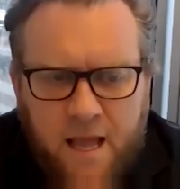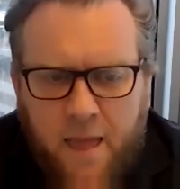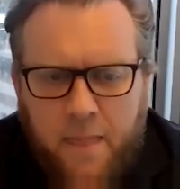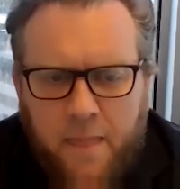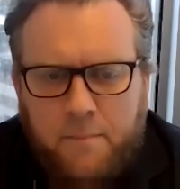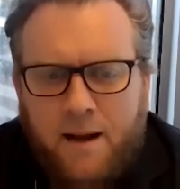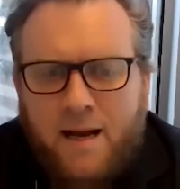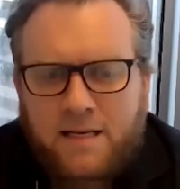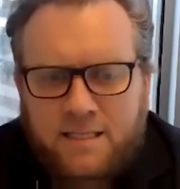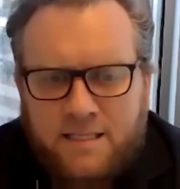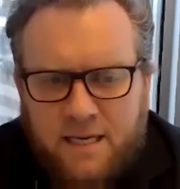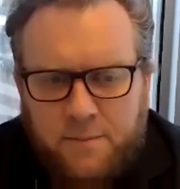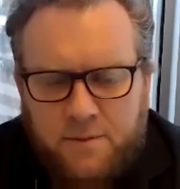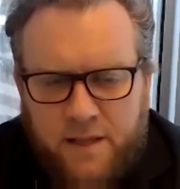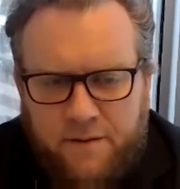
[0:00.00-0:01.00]
And the market's
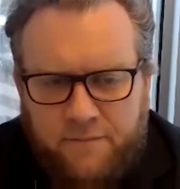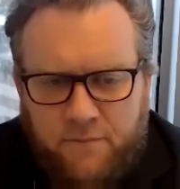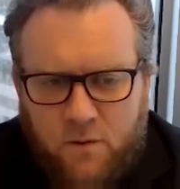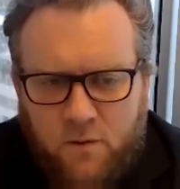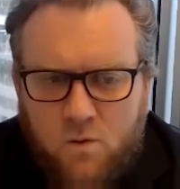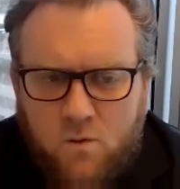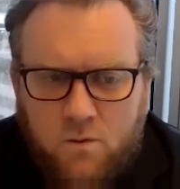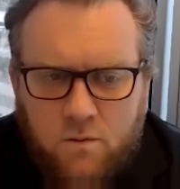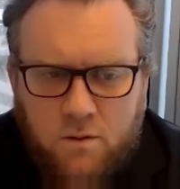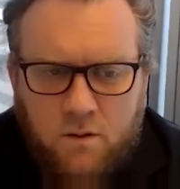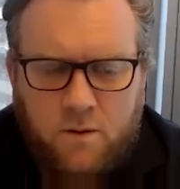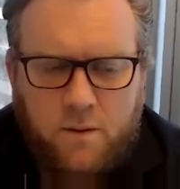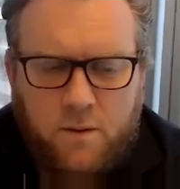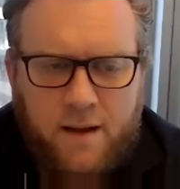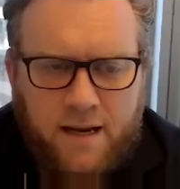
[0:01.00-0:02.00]
come to that view.
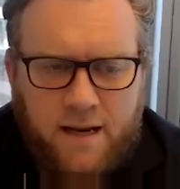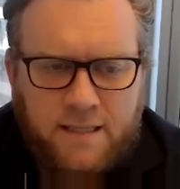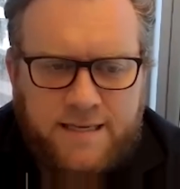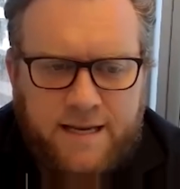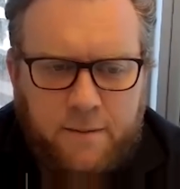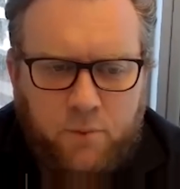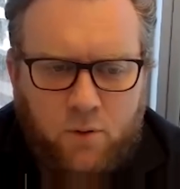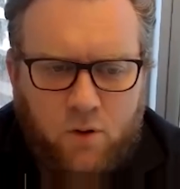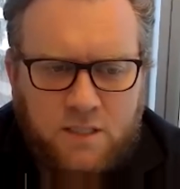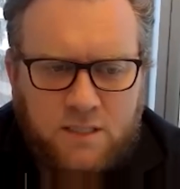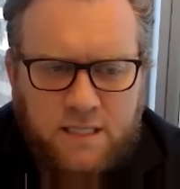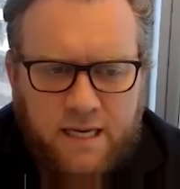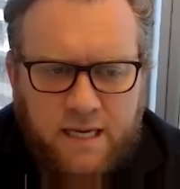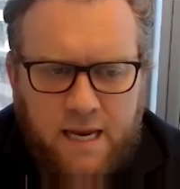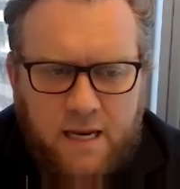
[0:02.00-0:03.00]
The market's now
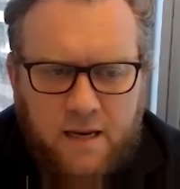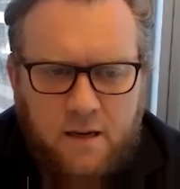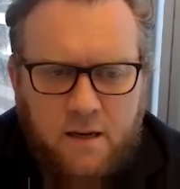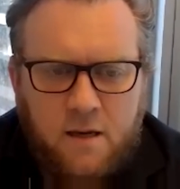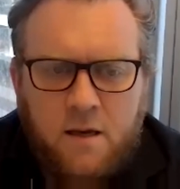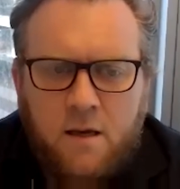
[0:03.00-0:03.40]
pricing in